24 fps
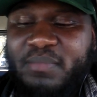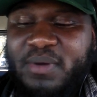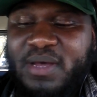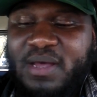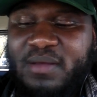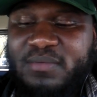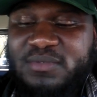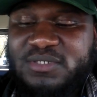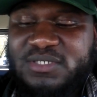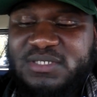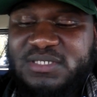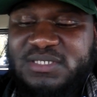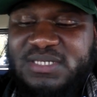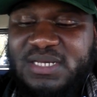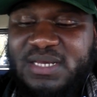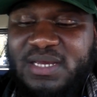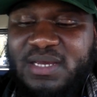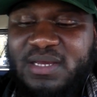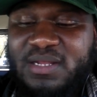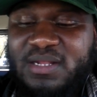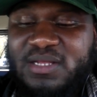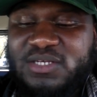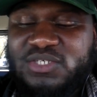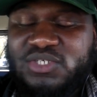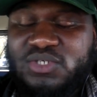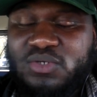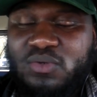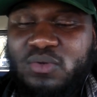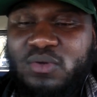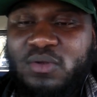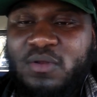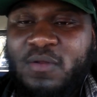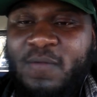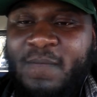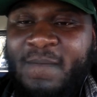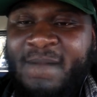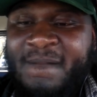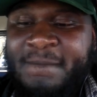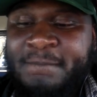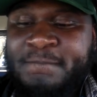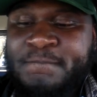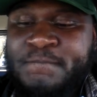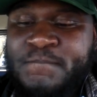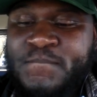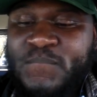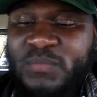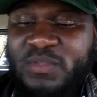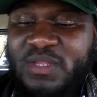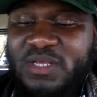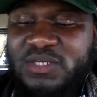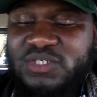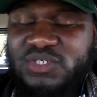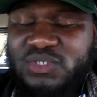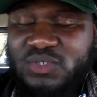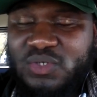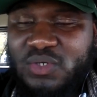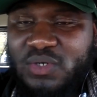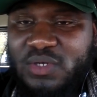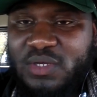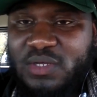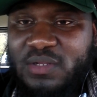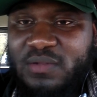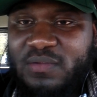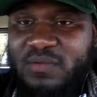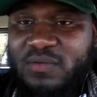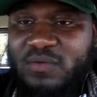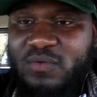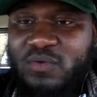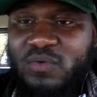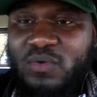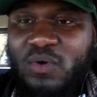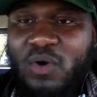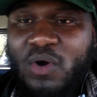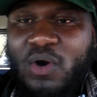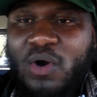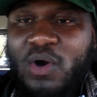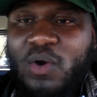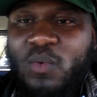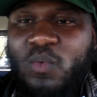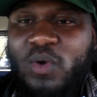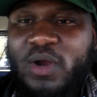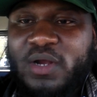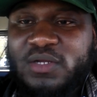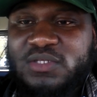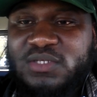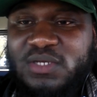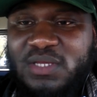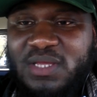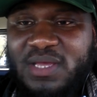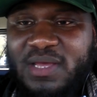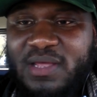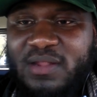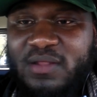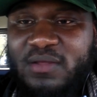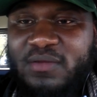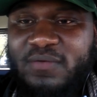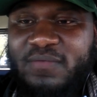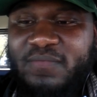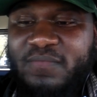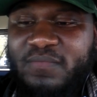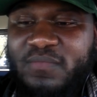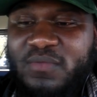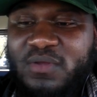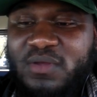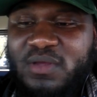but I'm just saying they should all work together,